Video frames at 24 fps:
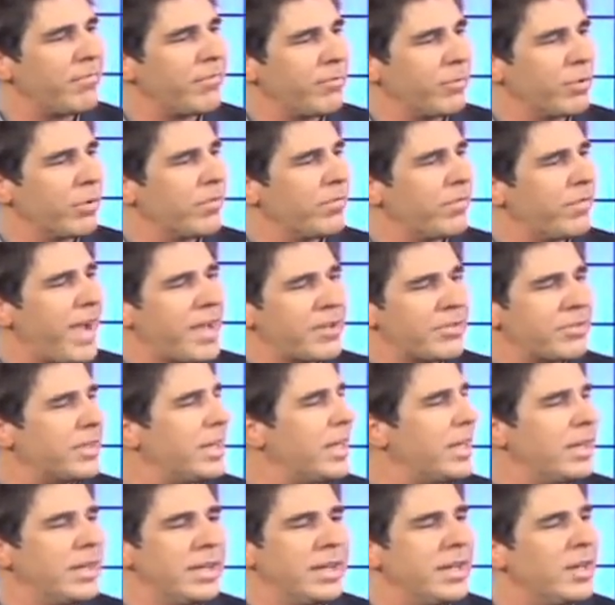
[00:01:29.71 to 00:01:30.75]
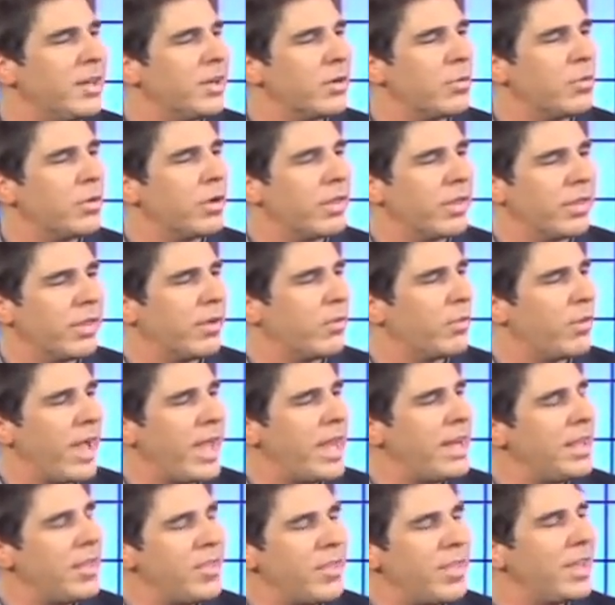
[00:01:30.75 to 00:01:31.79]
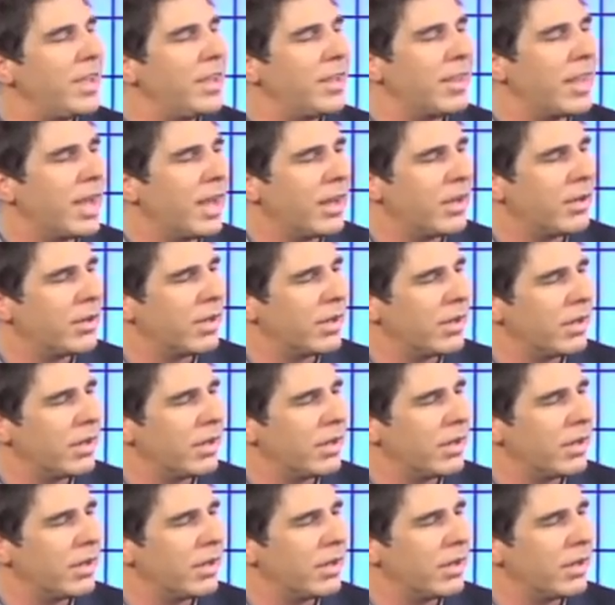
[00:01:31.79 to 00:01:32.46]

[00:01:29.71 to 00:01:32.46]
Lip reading: We're fascinated here with anything that